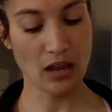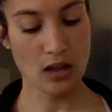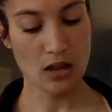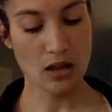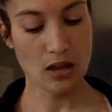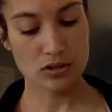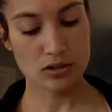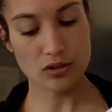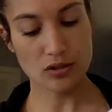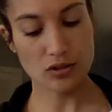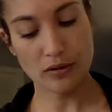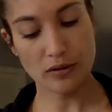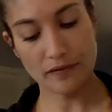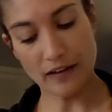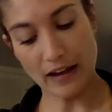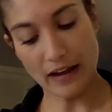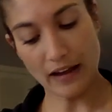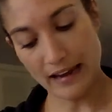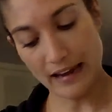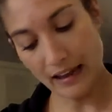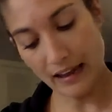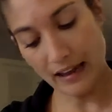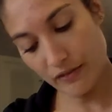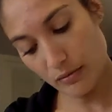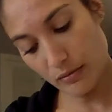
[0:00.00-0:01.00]
So if I
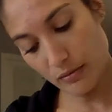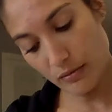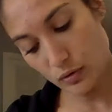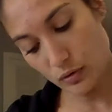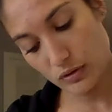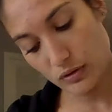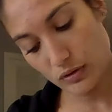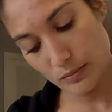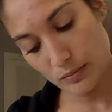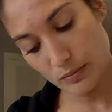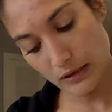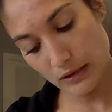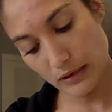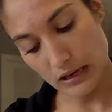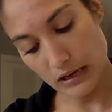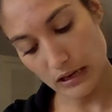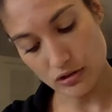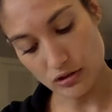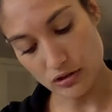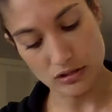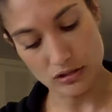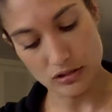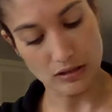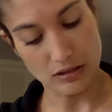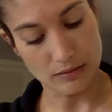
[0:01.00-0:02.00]
have a
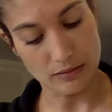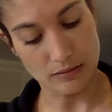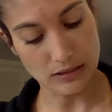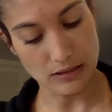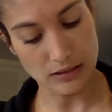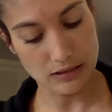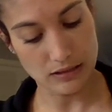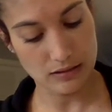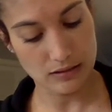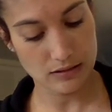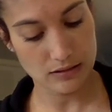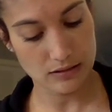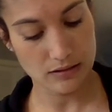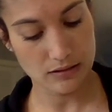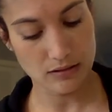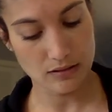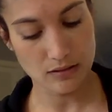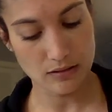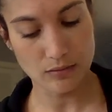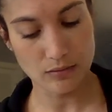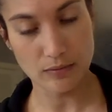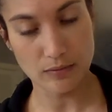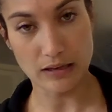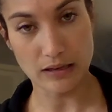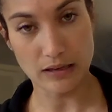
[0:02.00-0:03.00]
multiplication sentence,
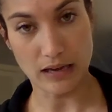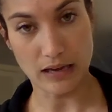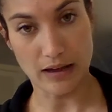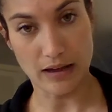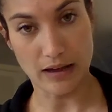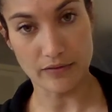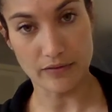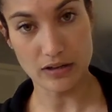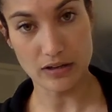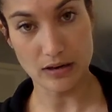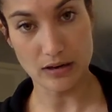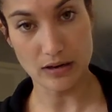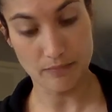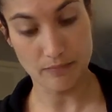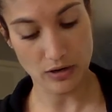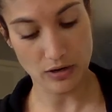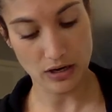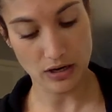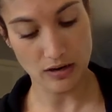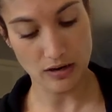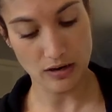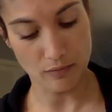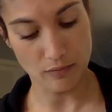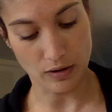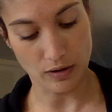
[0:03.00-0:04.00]
we have a
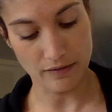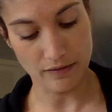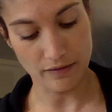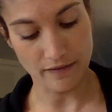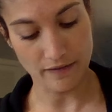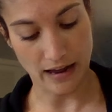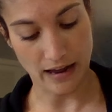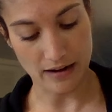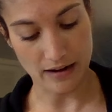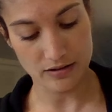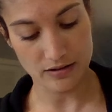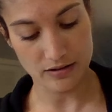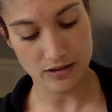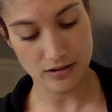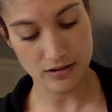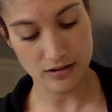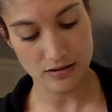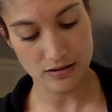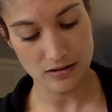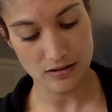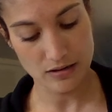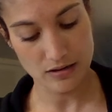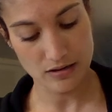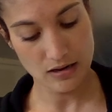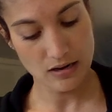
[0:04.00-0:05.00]
number, one
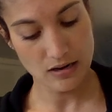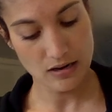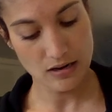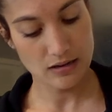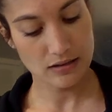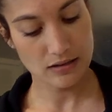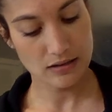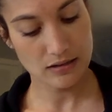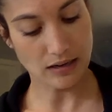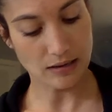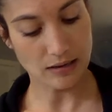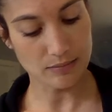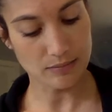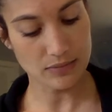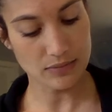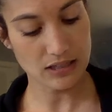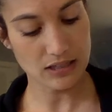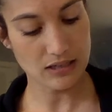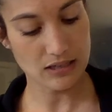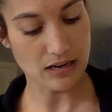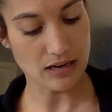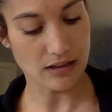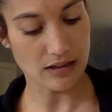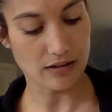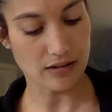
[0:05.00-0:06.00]
factor, times
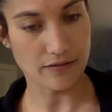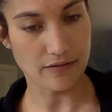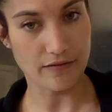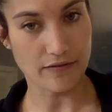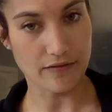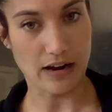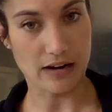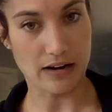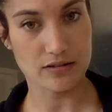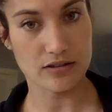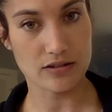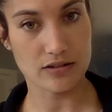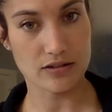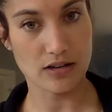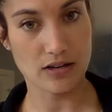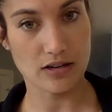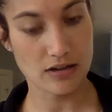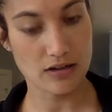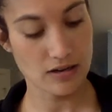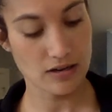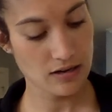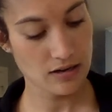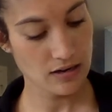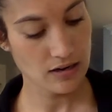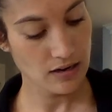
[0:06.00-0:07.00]
another
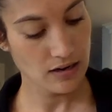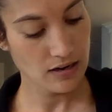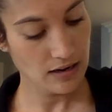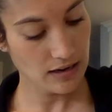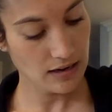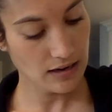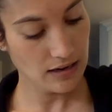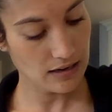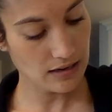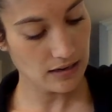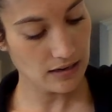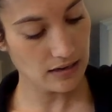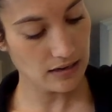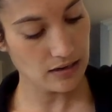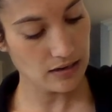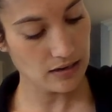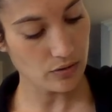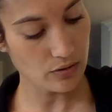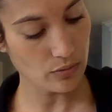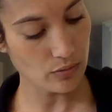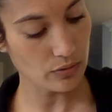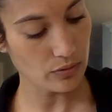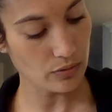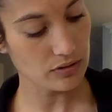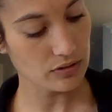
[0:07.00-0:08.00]
factor, and it
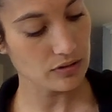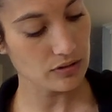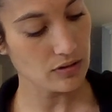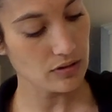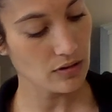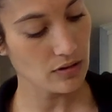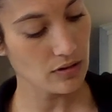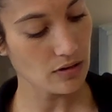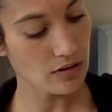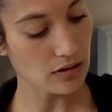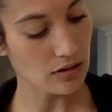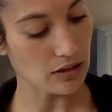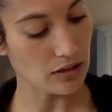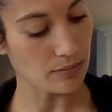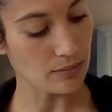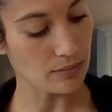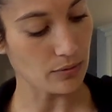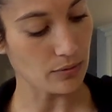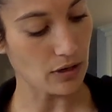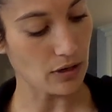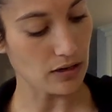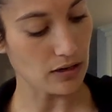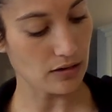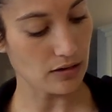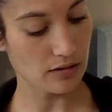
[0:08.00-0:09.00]
equals our
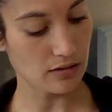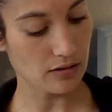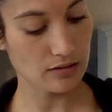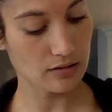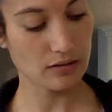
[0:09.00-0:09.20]
product.